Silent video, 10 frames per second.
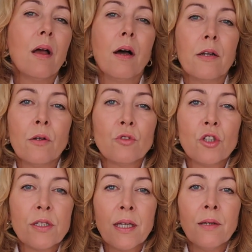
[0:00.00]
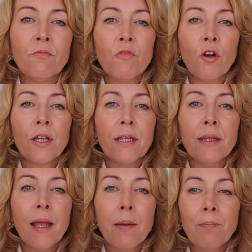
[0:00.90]
And I'll just keep
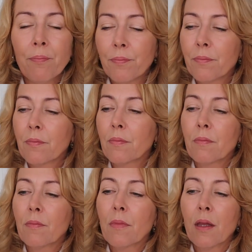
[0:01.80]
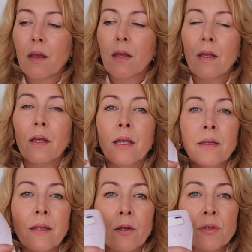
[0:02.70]
rocking them
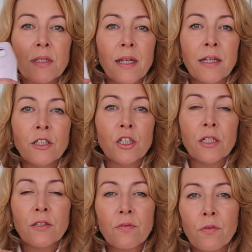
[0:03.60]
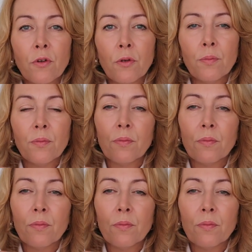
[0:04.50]
in those stages for